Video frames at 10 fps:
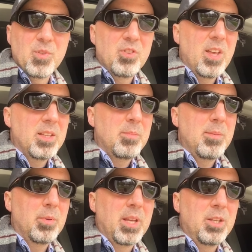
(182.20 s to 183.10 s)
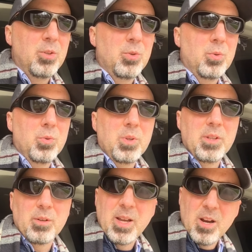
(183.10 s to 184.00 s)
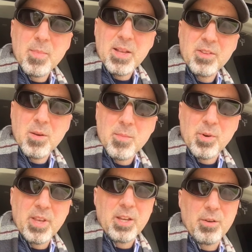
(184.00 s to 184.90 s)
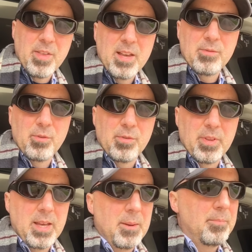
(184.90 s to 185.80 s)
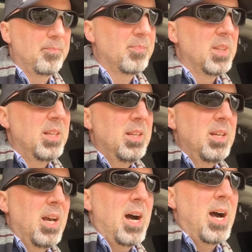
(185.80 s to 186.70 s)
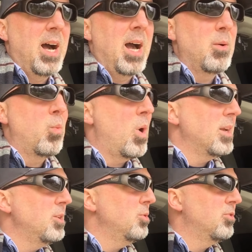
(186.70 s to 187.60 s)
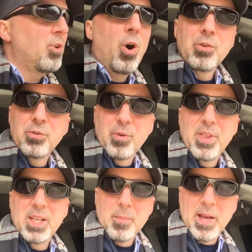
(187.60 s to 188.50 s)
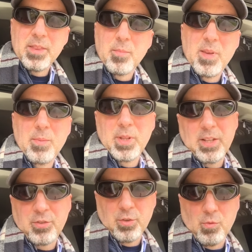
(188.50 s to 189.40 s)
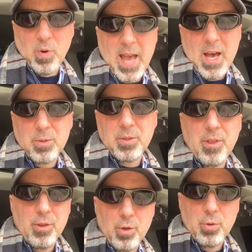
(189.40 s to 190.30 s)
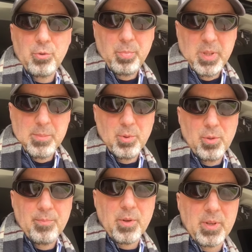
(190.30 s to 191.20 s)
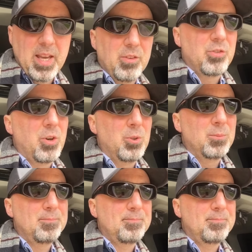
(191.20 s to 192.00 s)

telling people that you either care about them or that you're thankful for them, I want you to also think about the people that surround those people. Okay, so